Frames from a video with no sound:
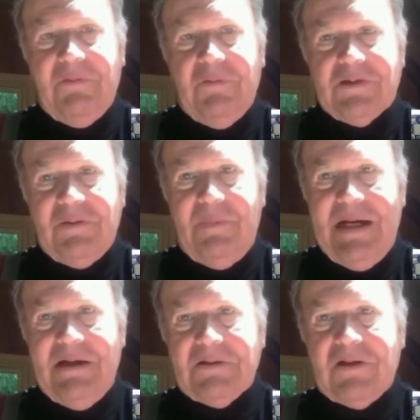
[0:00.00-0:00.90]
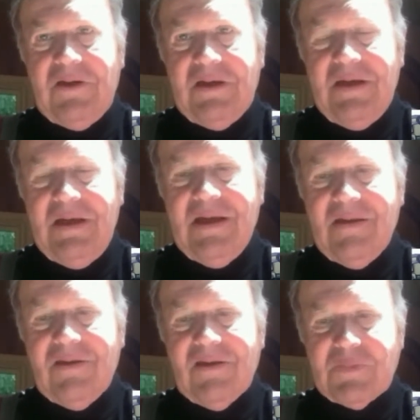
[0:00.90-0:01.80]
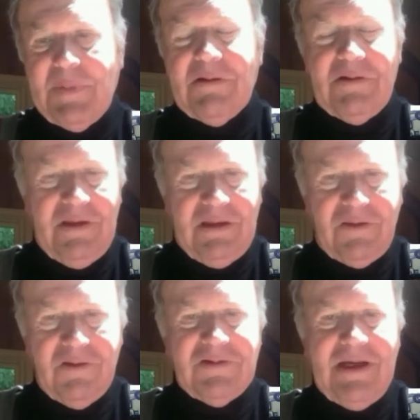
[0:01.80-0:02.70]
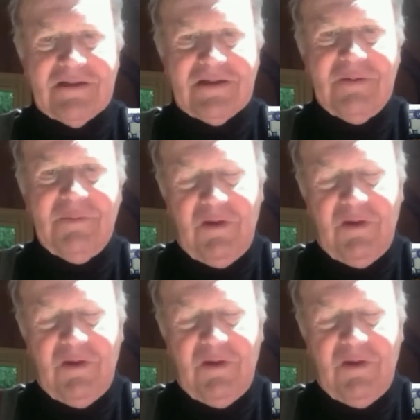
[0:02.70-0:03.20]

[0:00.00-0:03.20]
It was about the spirit, the enthusiasm,